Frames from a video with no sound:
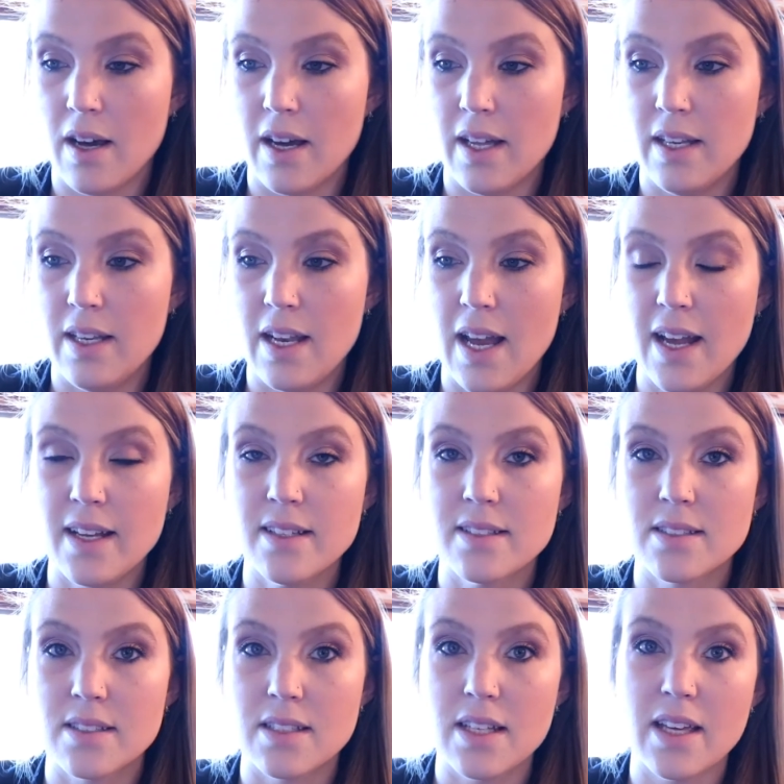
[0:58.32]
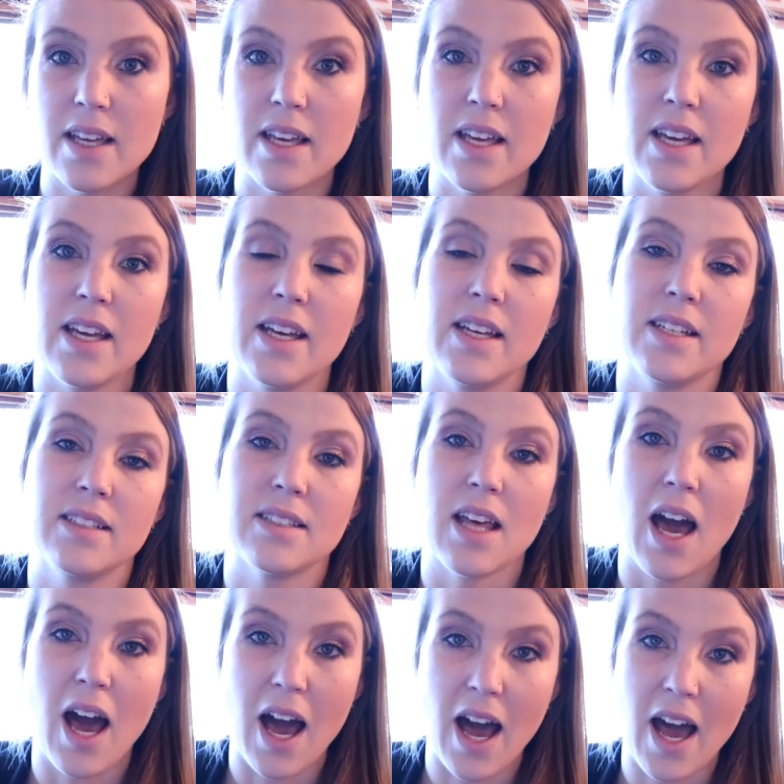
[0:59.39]
Next is the
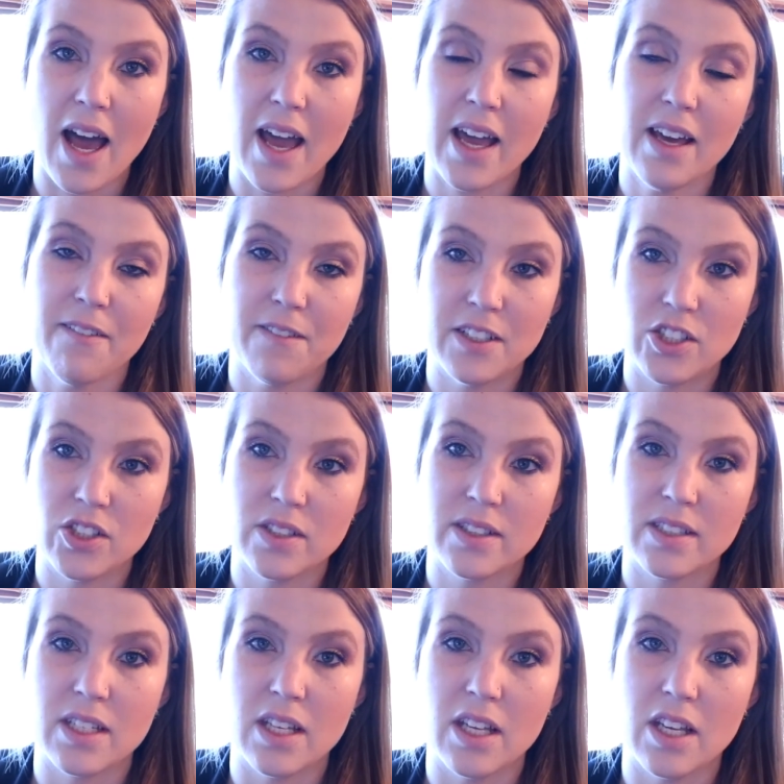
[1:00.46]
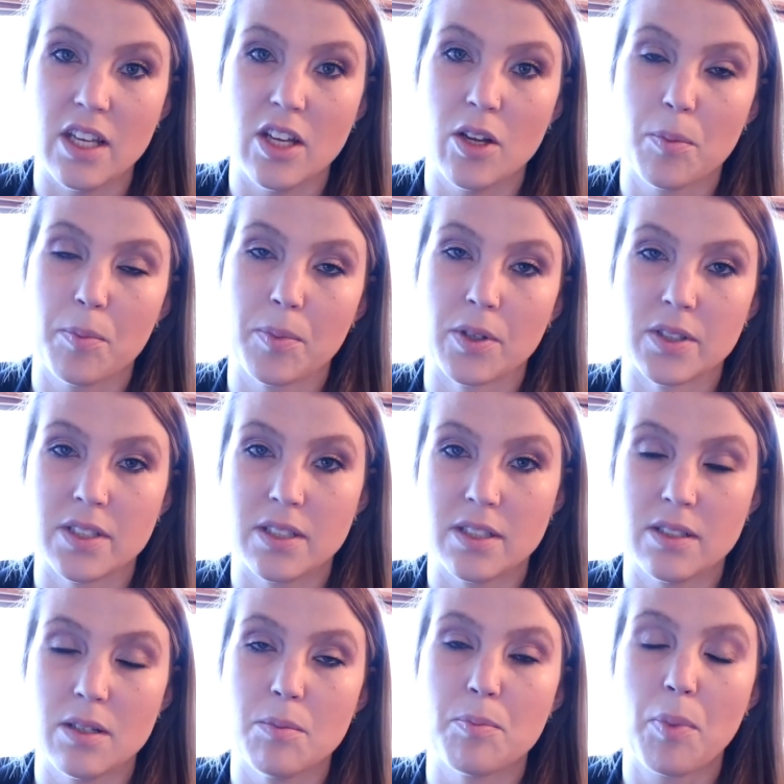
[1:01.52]
high efficiency
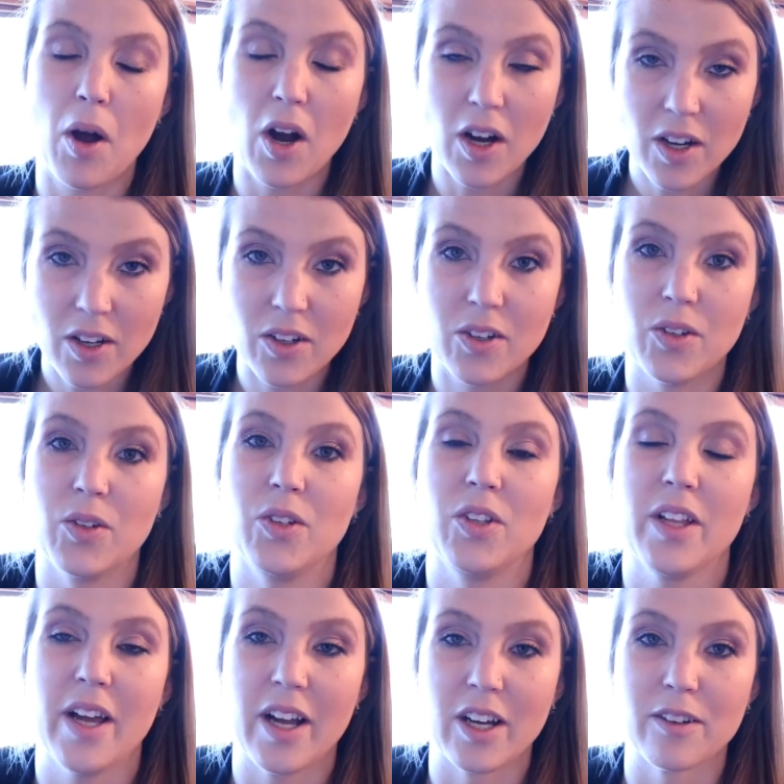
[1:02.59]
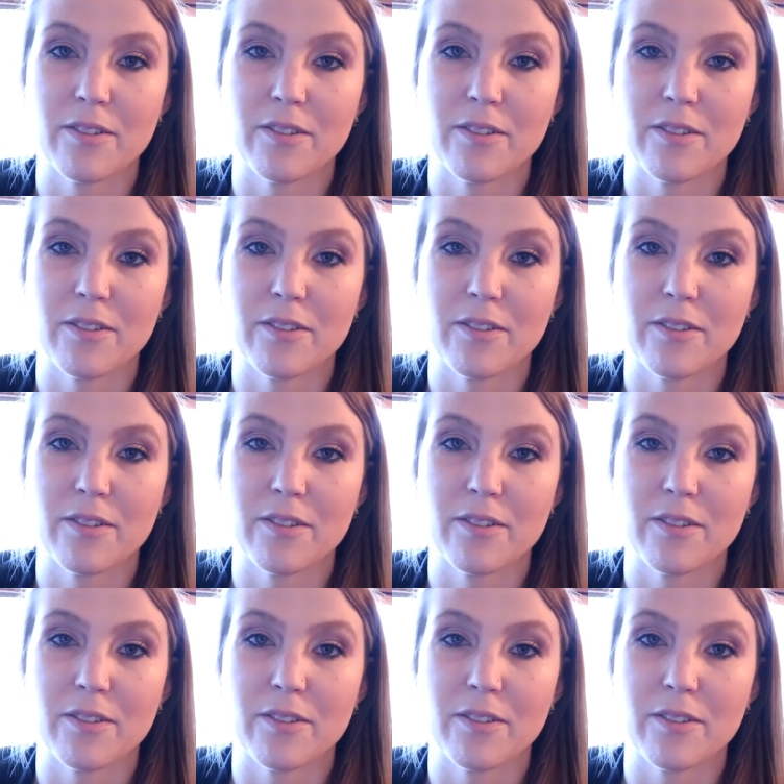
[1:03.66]
particle air